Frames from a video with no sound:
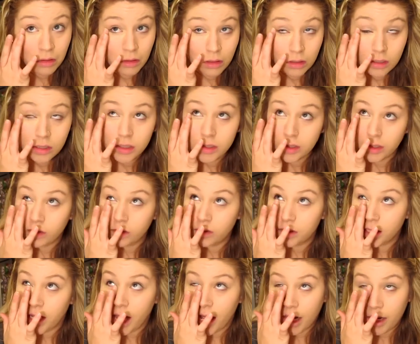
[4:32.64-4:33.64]
It's so
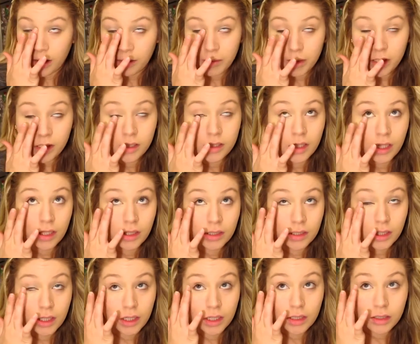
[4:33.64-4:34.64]
sad. I'm going to say
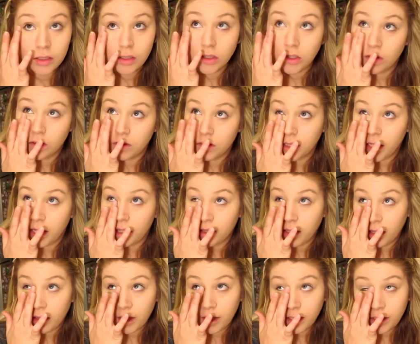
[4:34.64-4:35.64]
this again. It's so sad
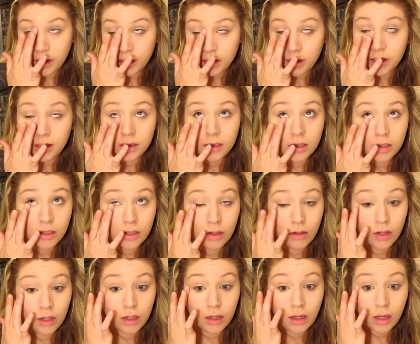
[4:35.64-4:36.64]
that they
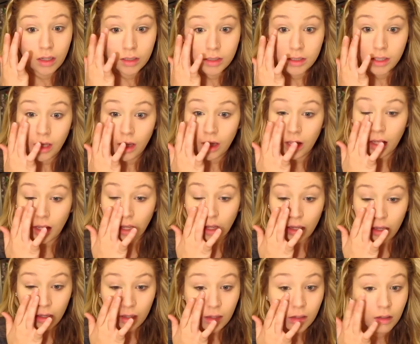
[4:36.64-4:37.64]
discontinued selling it.
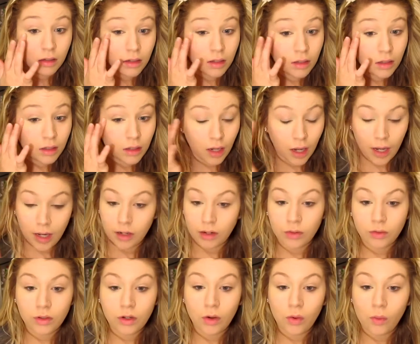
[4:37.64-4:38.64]
I
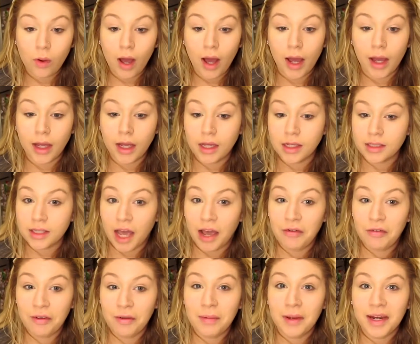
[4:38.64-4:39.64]
don't know why, because
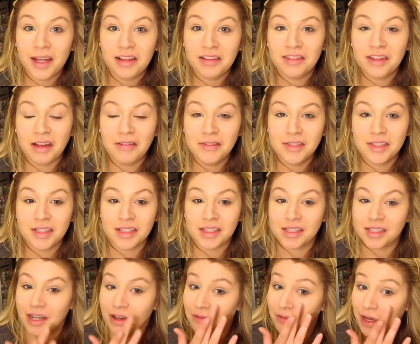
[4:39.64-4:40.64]
everybody loves this
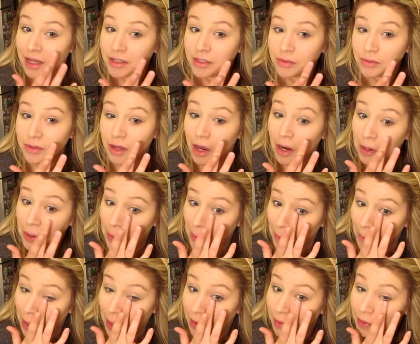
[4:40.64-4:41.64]
stuff. I do not know
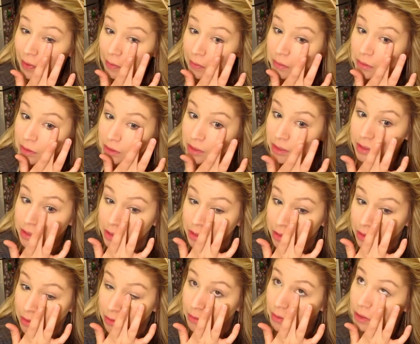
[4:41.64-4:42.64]
why they would
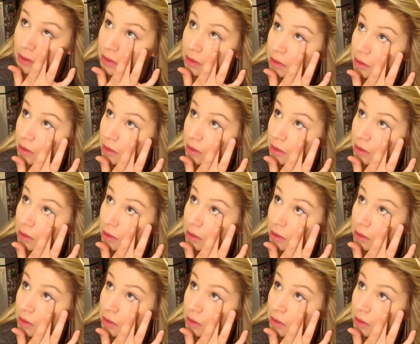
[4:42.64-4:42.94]
discontinue it.